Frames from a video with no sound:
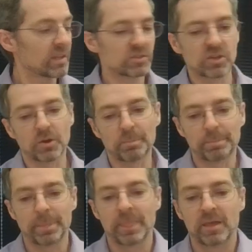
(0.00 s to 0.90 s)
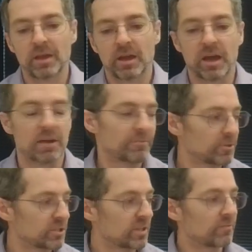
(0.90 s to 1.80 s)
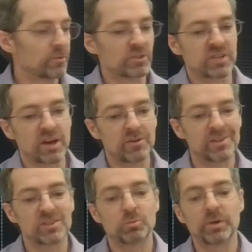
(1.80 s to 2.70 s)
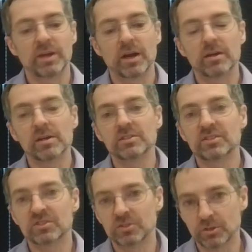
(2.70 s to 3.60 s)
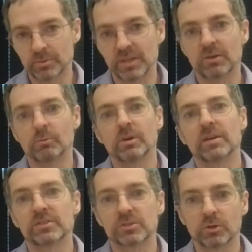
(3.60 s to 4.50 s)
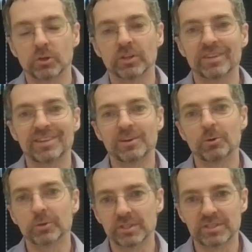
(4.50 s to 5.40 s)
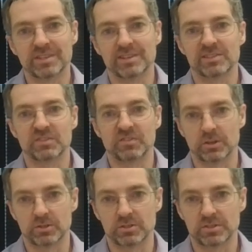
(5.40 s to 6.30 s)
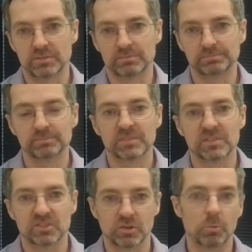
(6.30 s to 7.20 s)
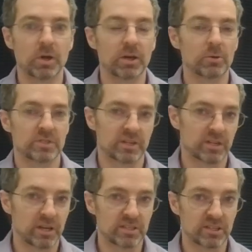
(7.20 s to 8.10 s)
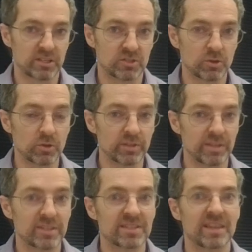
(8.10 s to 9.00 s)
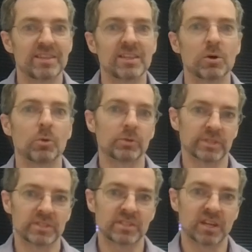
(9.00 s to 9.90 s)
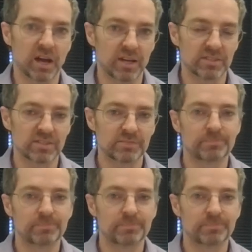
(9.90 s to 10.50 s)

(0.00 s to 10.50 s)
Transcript: So first in, first out is we are assuming we have sold the oldest things first. So what goes in our cost of goods sold is the oldest costs.